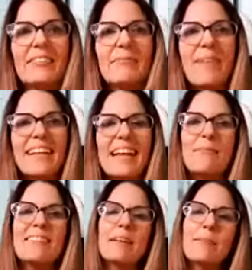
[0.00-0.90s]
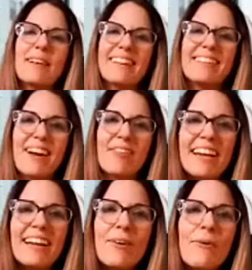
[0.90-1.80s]
my name is Samantha
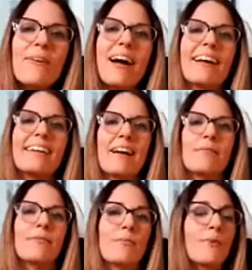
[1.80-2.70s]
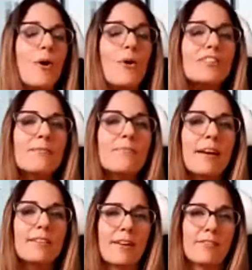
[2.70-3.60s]
Jareno. I am from Coaching
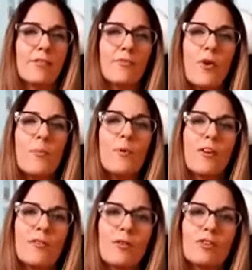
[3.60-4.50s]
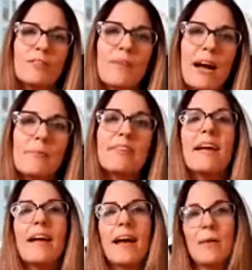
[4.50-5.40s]
Vibes. I'm the former of Coaching Vibes,
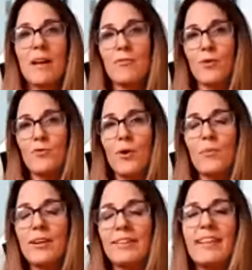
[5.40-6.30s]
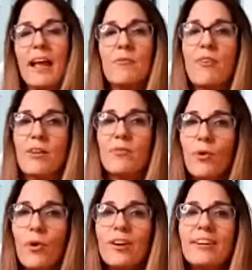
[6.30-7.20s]
and my phone number is
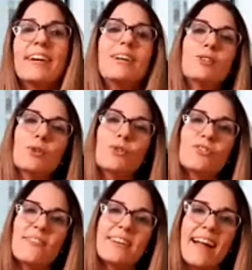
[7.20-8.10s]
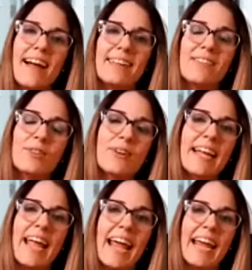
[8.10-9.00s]

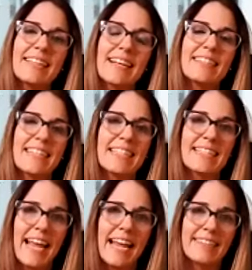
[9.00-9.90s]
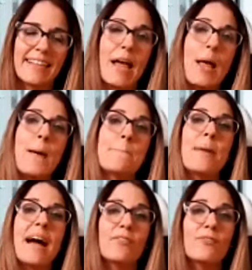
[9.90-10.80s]
954-279-3868.
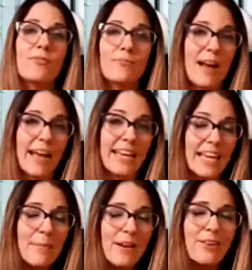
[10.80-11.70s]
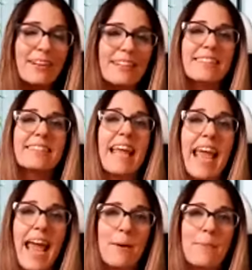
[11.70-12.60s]
My email is
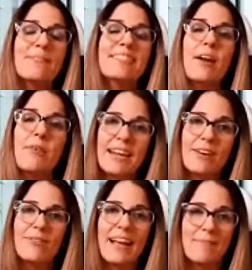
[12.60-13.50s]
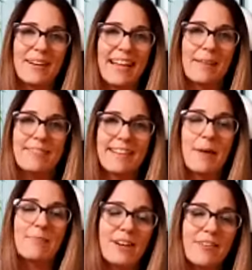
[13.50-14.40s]
samjareno, like my name,
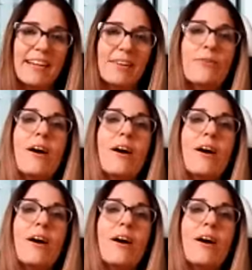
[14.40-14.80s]
Sam Jareno,